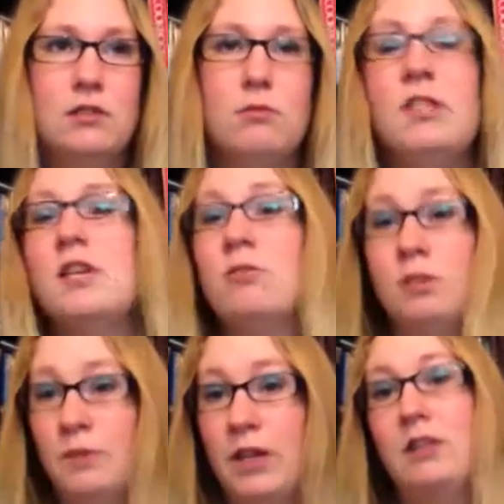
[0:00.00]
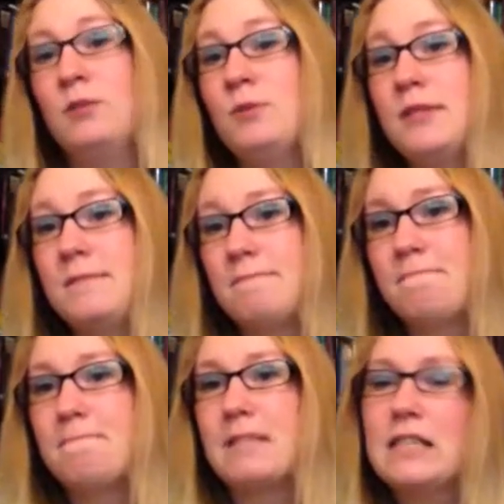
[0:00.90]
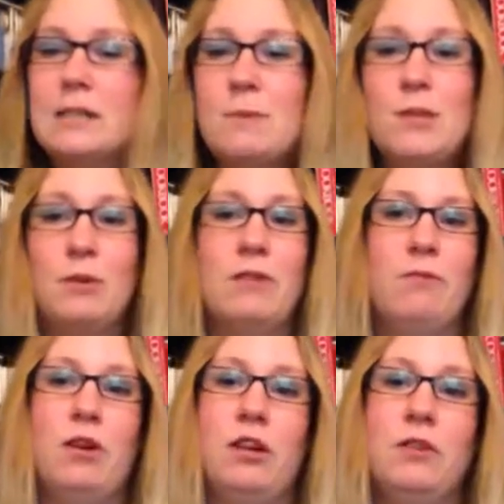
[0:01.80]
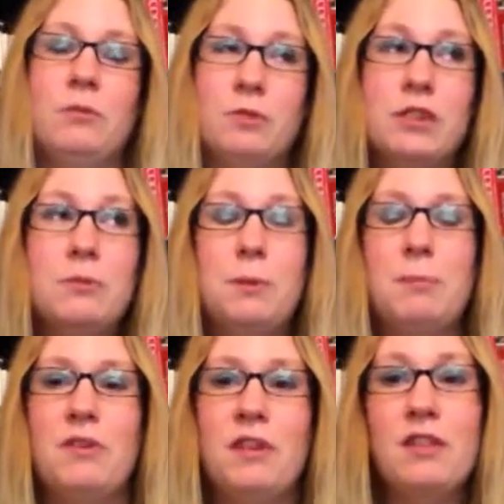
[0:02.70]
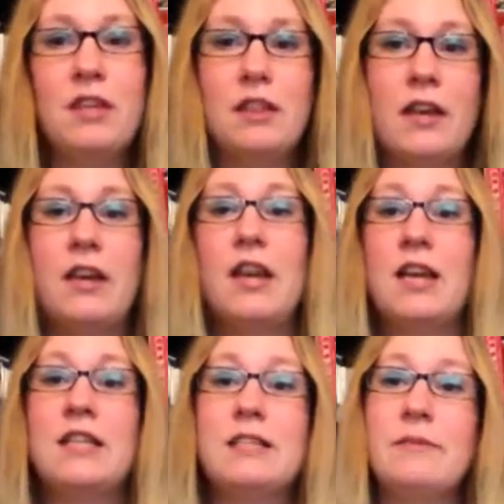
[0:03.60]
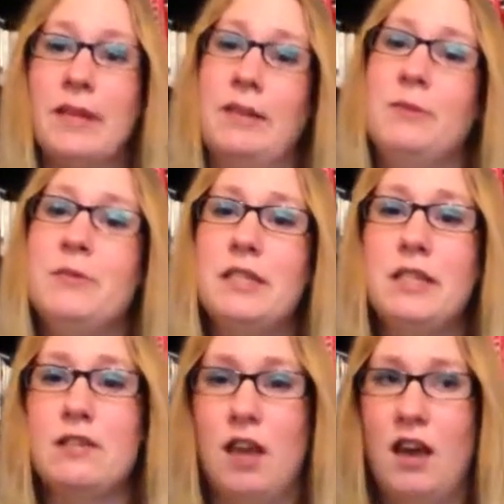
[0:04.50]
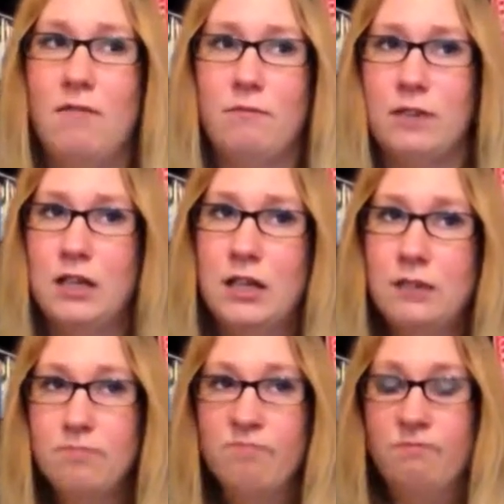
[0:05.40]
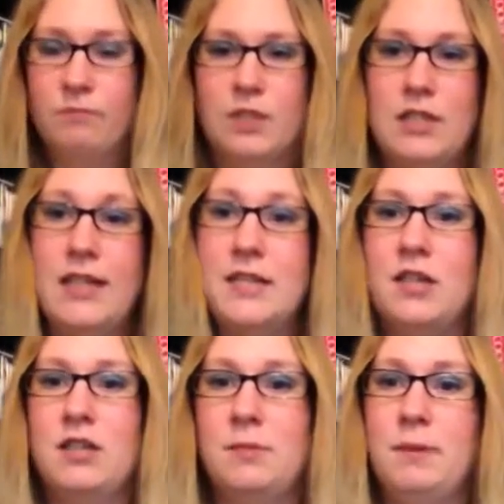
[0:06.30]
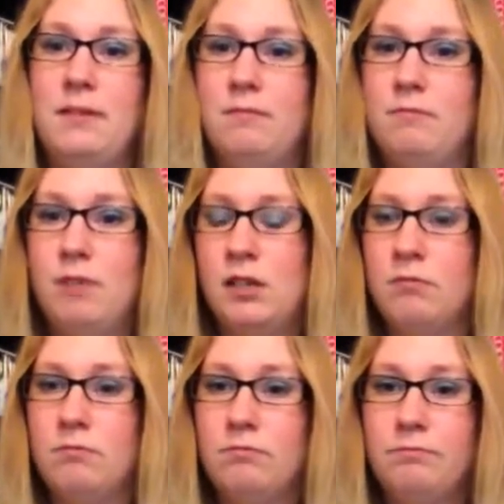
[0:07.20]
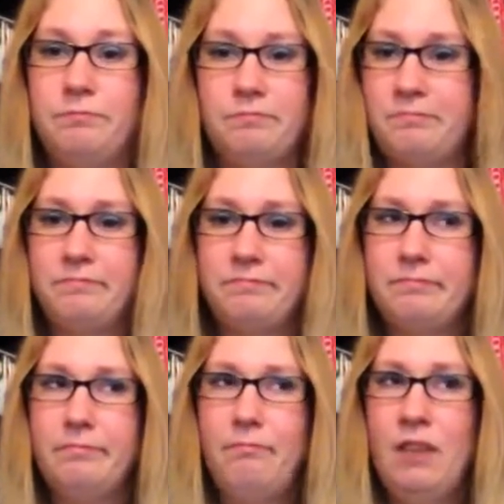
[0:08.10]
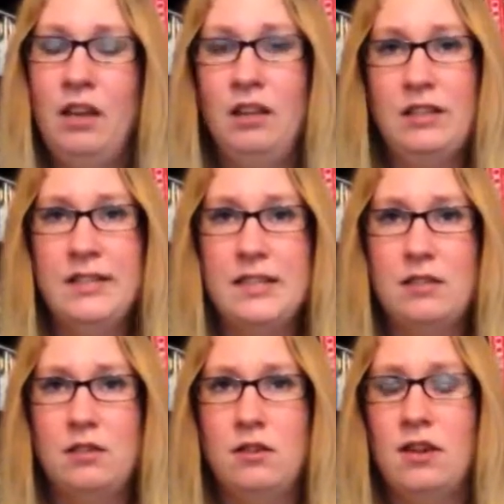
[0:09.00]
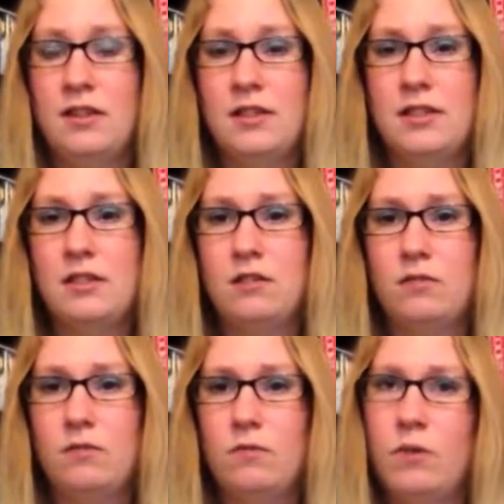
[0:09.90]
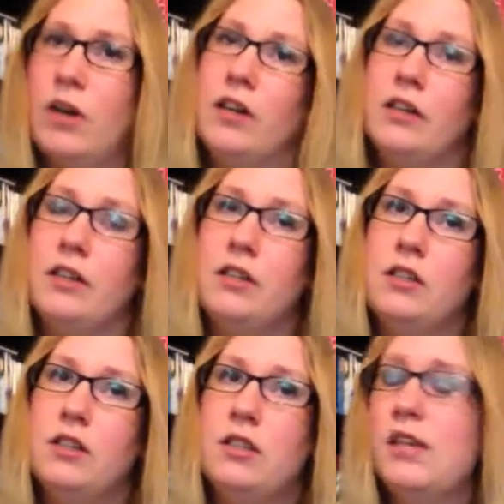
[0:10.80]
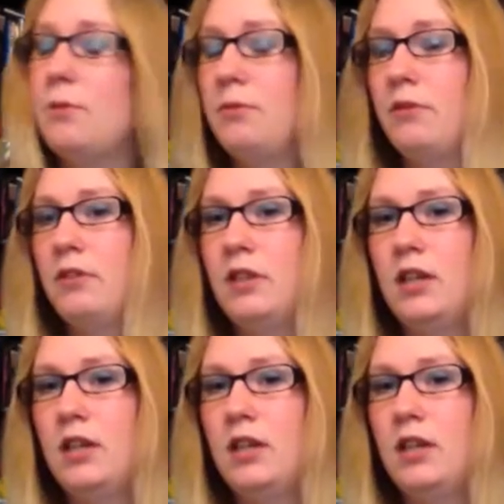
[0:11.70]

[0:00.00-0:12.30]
We don't live in igloos. I'm sorry for all you people that think that Canadians live in igloos and have sled dogs, but we don't. At least not this far south.